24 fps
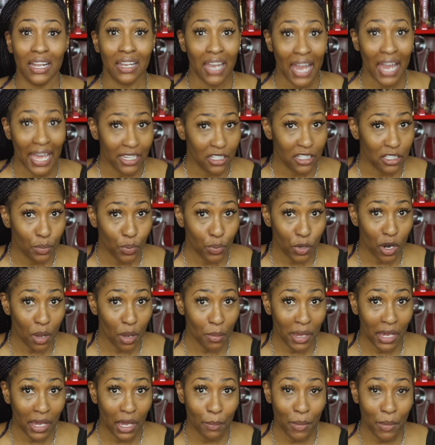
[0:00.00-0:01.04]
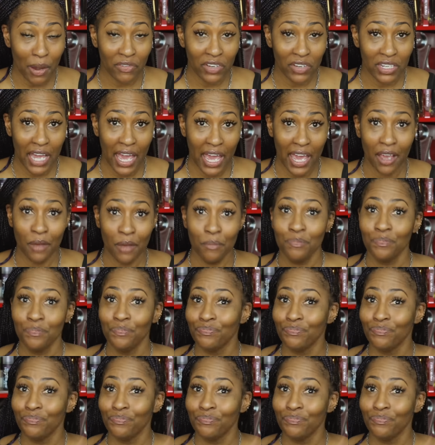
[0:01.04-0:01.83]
likes to put on makeup every day,